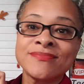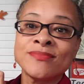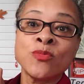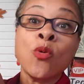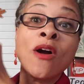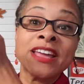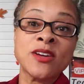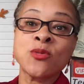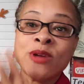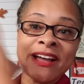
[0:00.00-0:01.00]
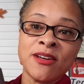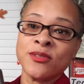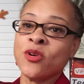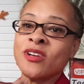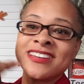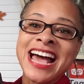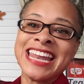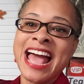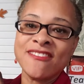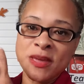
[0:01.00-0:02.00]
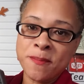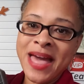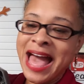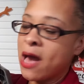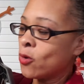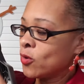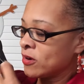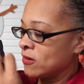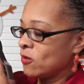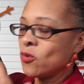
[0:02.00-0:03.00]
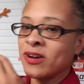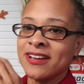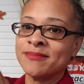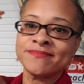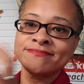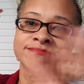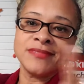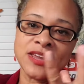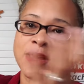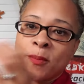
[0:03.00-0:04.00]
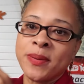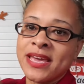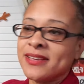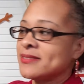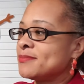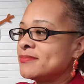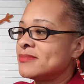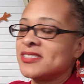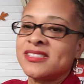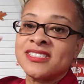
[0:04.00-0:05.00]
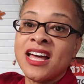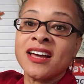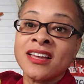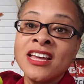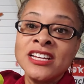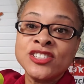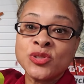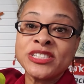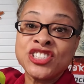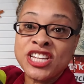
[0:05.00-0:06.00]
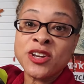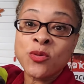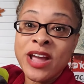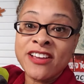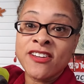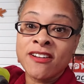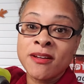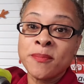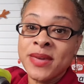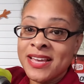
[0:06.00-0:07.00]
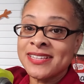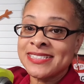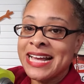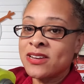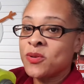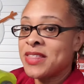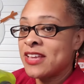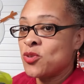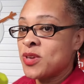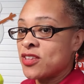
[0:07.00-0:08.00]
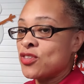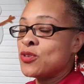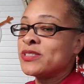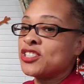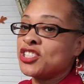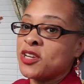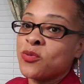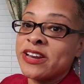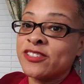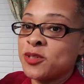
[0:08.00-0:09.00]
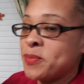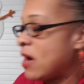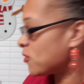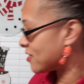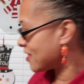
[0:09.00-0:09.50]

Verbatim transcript: walking around or not having power or, you know, being stuck to a generator, because I know that you can use a generator to power